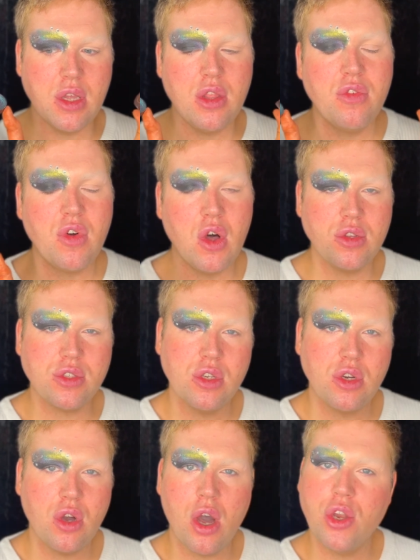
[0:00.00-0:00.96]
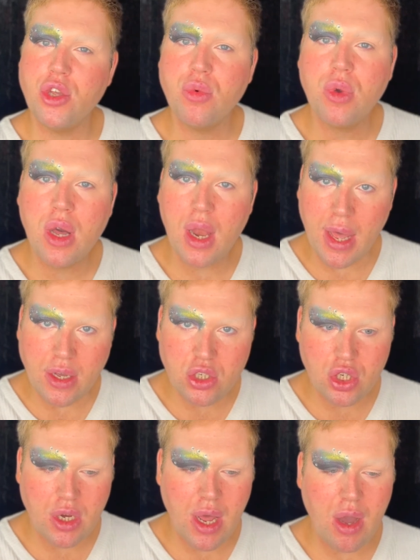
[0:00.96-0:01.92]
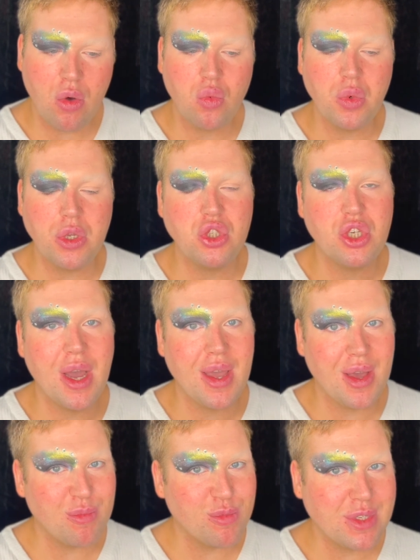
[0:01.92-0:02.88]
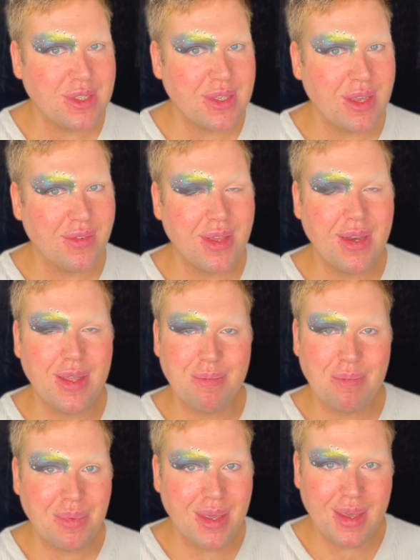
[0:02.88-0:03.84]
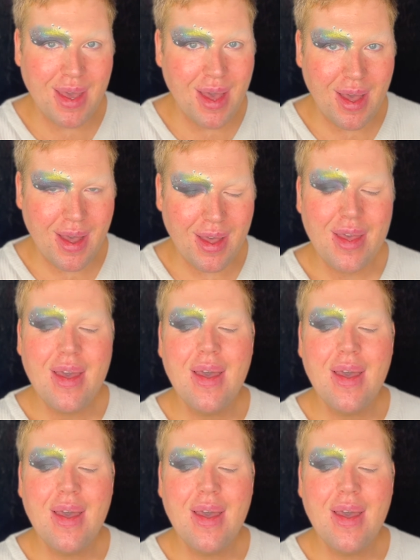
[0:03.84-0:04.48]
and they've also got a new collection out which I am receiving in PR.